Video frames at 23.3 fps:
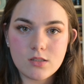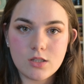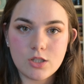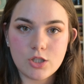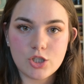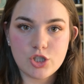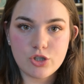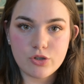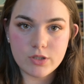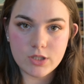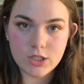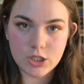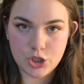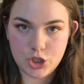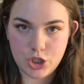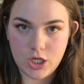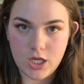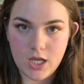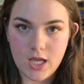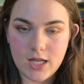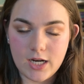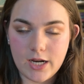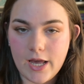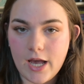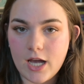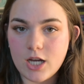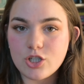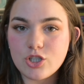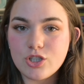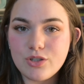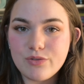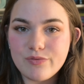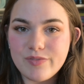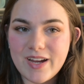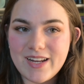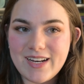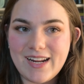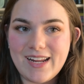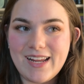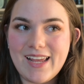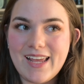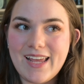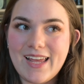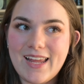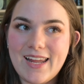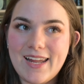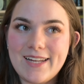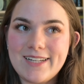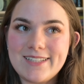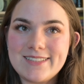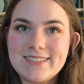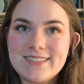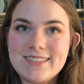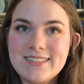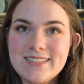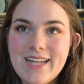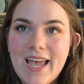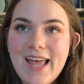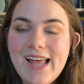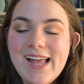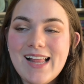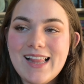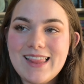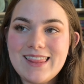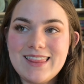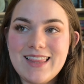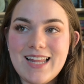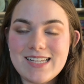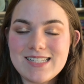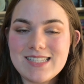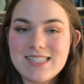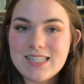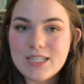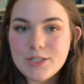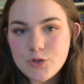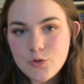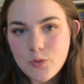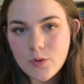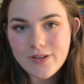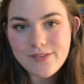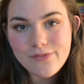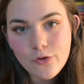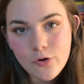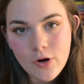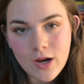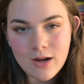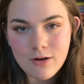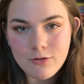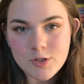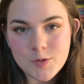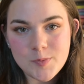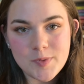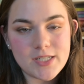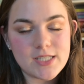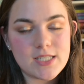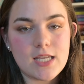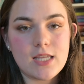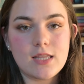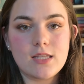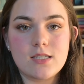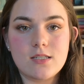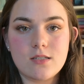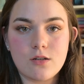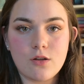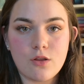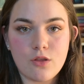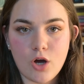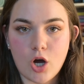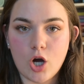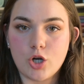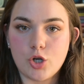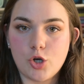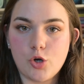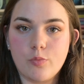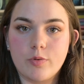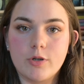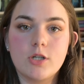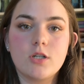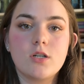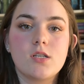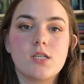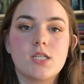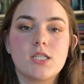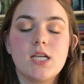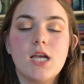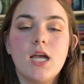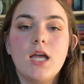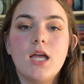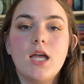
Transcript: the trilogy, and I actually read it in less than 24 hours because I listened to the audiobooks.